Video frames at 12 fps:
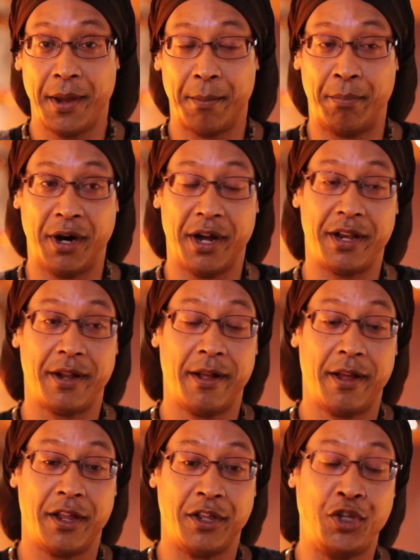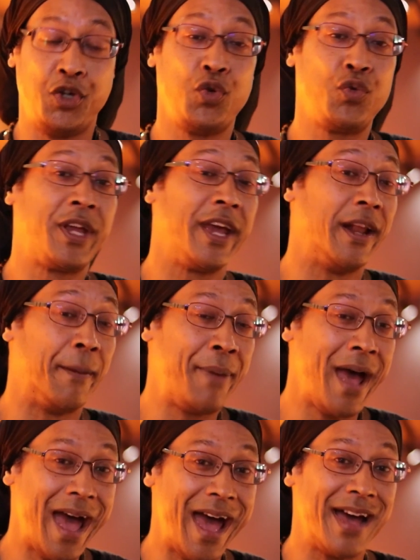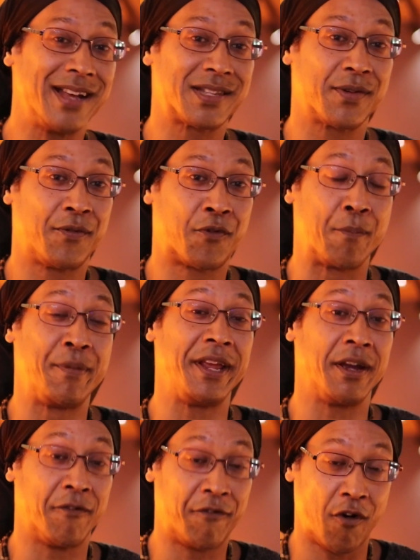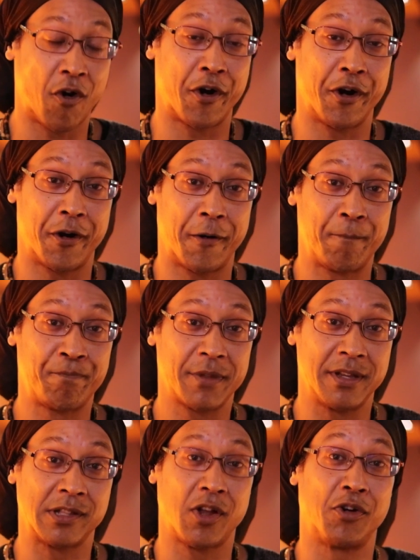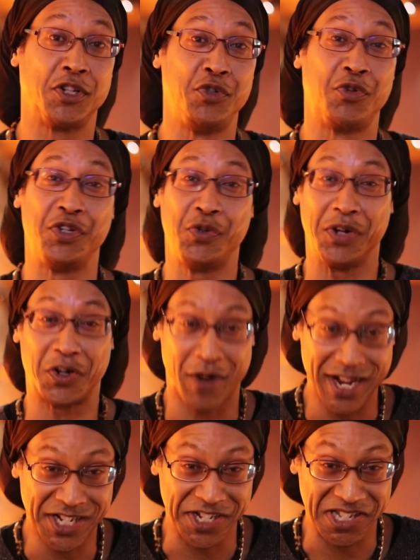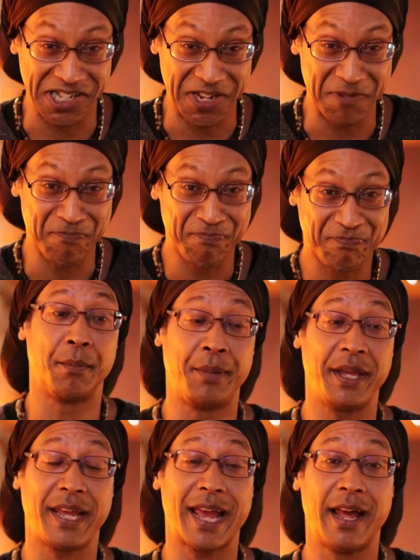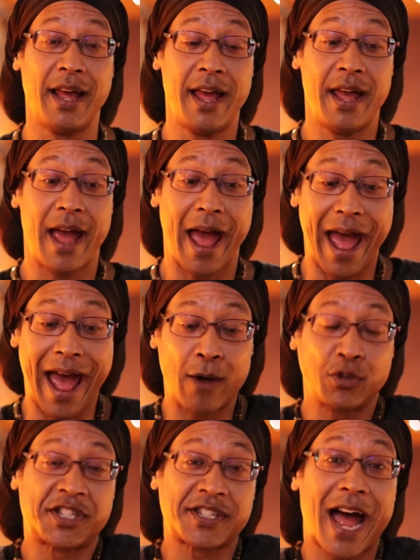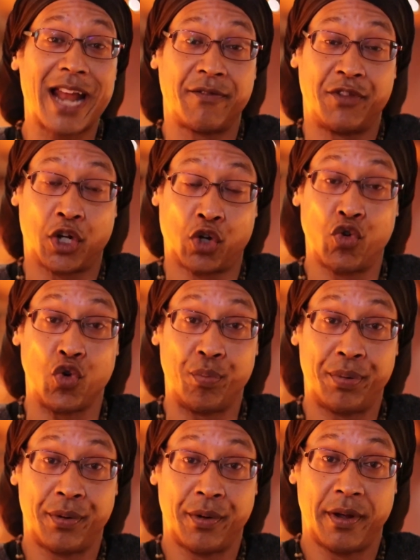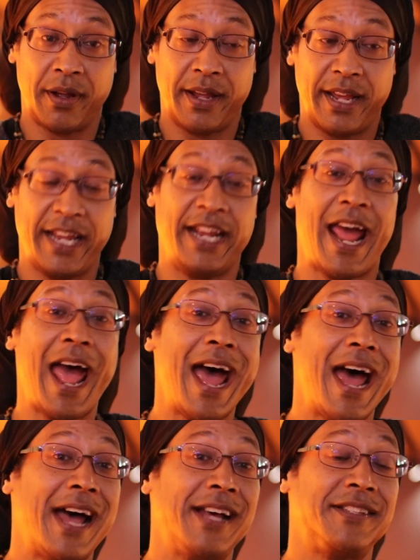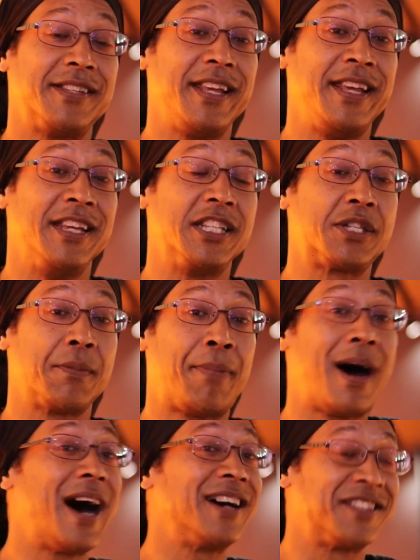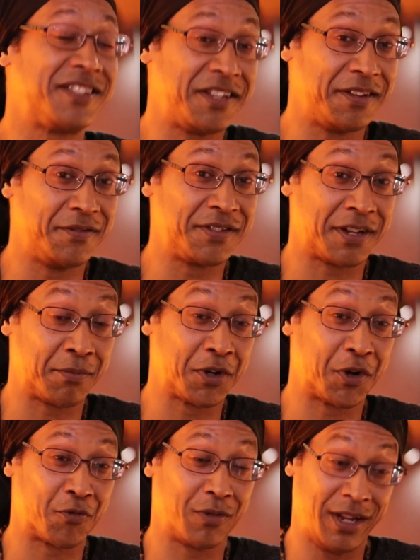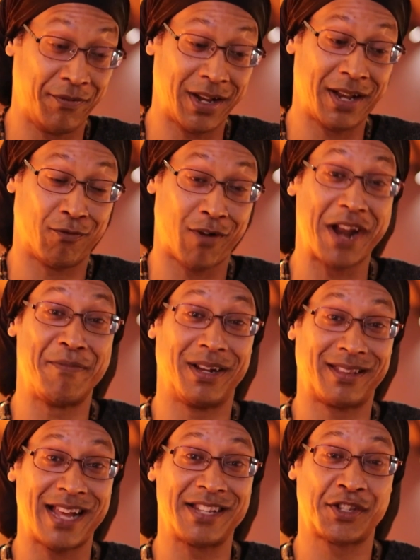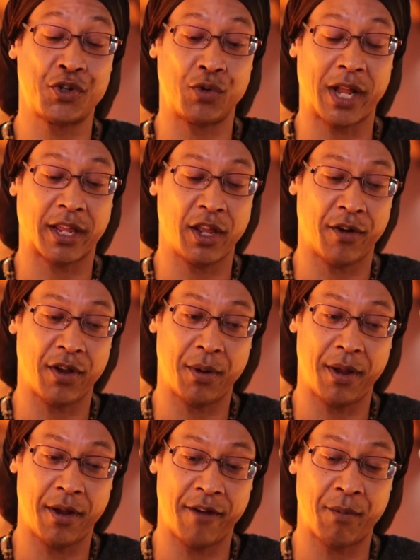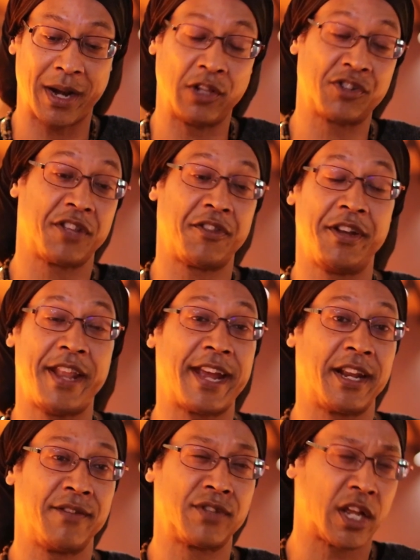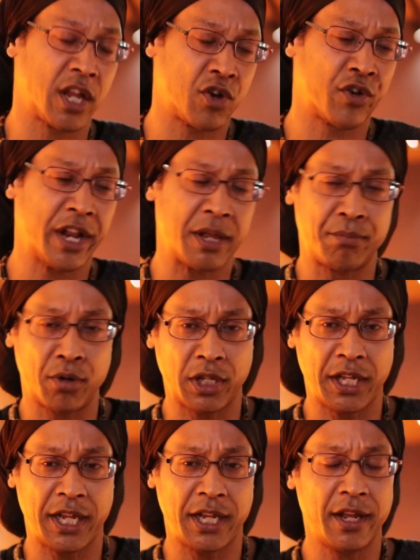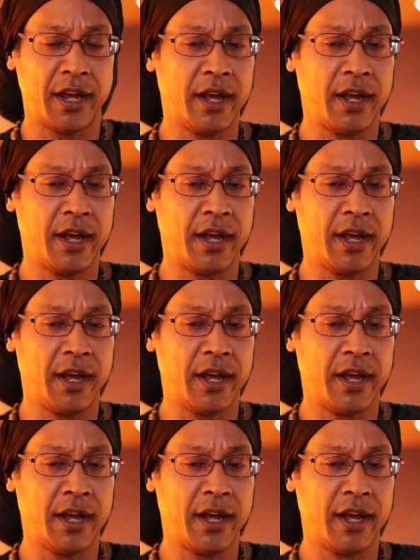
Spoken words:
But you get a pass for being a foreigner as long as you can do it graciously. Being outside of the group, it has its positives, and I'm gonna even write about that soon. Like, yeah, everybody looks at the negatives, like, yeah, you're getting bullied,